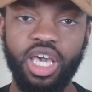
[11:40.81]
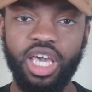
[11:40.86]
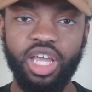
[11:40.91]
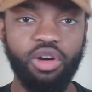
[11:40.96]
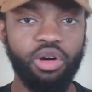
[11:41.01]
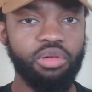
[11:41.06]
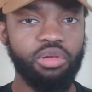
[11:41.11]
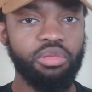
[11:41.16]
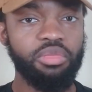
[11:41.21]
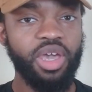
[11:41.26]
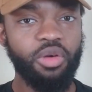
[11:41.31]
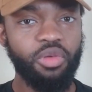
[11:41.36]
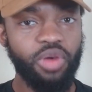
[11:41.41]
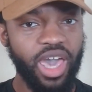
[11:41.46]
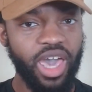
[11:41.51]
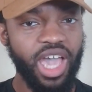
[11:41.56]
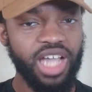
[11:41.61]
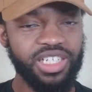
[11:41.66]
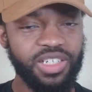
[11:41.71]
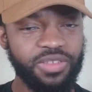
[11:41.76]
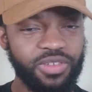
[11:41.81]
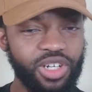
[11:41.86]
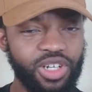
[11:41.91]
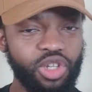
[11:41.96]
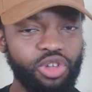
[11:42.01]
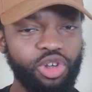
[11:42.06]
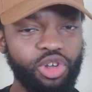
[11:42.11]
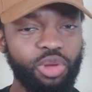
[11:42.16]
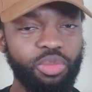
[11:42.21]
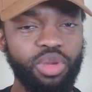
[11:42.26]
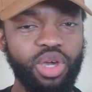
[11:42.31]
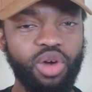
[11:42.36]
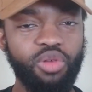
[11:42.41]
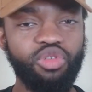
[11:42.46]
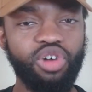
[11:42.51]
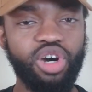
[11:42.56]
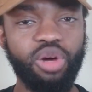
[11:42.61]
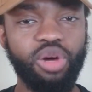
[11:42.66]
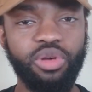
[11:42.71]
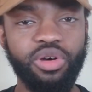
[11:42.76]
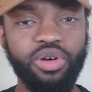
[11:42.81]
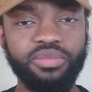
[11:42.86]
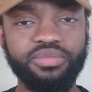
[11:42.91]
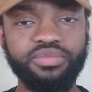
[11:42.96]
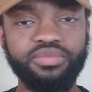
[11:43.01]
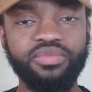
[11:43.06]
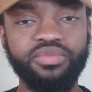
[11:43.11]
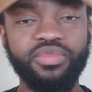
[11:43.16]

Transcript: and the rubber band will actually feel a little bit warmer.